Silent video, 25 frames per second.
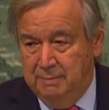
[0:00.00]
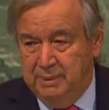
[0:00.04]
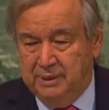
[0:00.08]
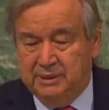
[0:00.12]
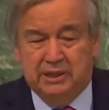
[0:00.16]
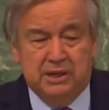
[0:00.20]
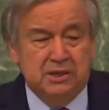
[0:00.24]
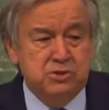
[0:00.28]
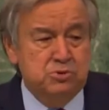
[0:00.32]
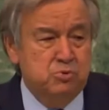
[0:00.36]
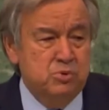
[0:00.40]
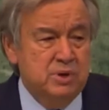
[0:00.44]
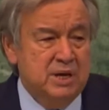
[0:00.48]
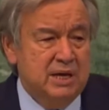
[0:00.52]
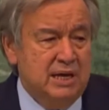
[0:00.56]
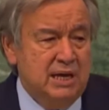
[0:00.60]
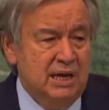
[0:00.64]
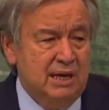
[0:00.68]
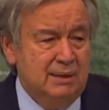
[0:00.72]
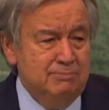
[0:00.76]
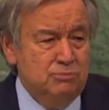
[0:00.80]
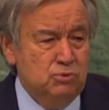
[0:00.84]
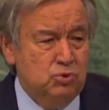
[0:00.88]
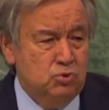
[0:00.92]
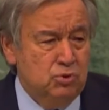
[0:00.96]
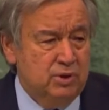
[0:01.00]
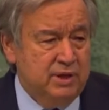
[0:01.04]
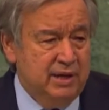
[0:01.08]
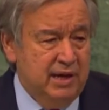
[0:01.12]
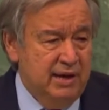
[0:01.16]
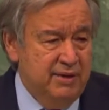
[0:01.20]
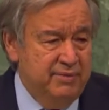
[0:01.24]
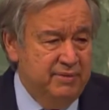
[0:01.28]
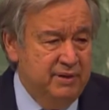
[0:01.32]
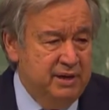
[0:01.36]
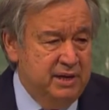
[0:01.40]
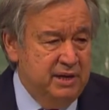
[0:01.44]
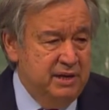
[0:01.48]
But as we come
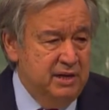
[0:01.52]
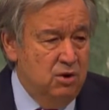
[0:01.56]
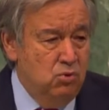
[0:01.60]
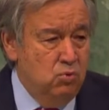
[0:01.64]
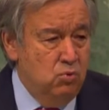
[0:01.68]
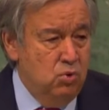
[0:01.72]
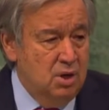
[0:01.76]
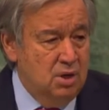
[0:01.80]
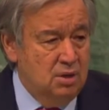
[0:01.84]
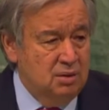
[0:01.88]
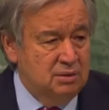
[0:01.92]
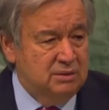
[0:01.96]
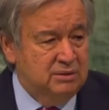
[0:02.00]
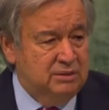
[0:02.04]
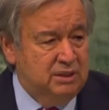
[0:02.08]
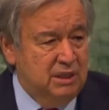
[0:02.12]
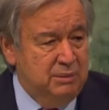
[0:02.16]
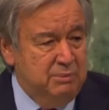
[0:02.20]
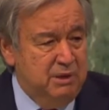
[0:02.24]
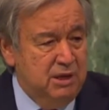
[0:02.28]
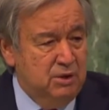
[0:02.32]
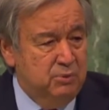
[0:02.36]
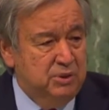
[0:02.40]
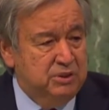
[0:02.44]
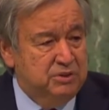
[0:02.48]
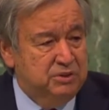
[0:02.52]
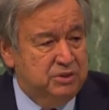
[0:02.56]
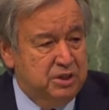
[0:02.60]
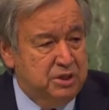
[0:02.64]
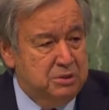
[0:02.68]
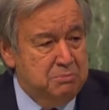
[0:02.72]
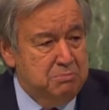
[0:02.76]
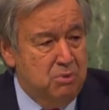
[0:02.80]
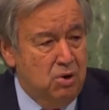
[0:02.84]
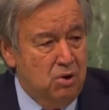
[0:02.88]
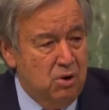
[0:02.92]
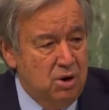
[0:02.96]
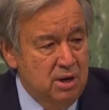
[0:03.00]
together in a world teeming with
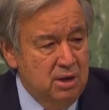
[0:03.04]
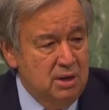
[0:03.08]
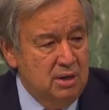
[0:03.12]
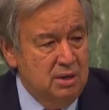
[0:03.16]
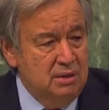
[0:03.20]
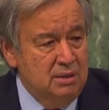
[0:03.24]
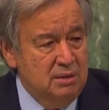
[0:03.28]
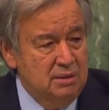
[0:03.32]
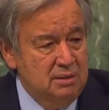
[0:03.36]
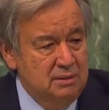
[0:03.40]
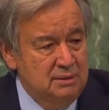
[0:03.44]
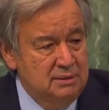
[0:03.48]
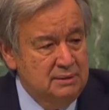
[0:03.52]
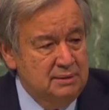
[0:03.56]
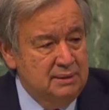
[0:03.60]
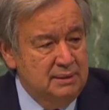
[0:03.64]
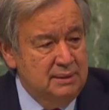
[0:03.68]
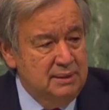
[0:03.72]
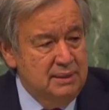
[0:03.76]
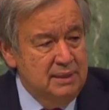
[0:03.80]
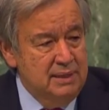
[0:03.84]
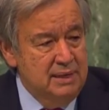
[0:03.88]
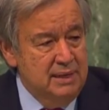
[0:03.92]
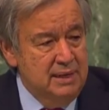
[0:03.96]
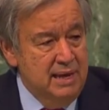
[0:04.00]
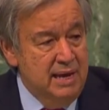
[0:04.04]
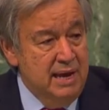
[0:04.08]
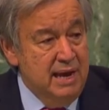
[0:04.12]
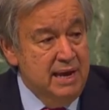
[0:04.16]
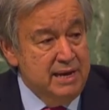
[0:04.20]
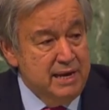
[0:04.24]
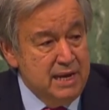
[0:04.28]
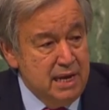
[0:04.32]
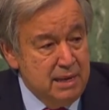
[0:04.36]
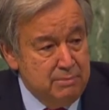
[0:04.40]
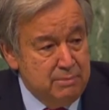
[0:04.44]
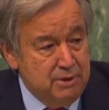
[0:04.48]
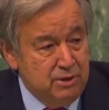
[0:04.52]
turmoil,
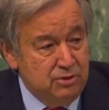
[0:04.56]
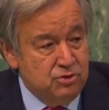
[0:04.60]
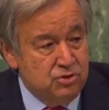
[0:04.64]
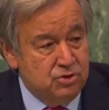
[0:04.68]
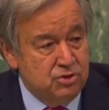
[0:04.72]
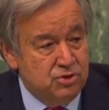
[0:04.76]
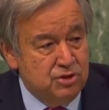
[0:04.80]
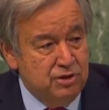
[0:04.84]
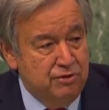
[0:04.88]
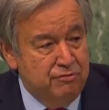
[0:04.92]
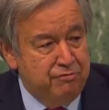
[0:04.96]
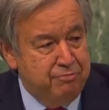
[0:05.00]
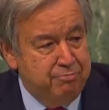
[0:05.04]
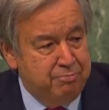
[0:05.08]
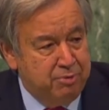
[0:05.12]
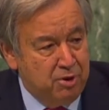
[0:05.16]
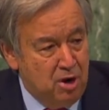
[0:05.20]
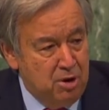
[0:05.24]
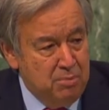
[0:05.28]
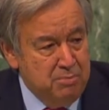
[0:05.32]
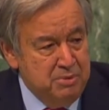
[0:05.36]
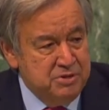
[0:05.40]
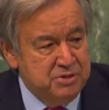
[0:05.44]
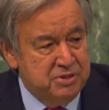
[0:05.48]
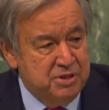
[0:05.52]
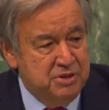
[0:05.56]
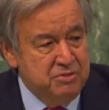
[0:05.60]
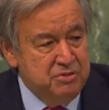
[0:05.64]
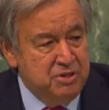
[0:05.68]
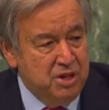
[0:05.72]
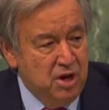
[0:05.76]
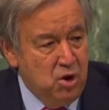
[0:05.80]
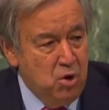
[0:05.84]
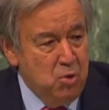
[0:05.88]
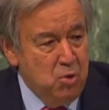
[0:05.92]
an image of promise and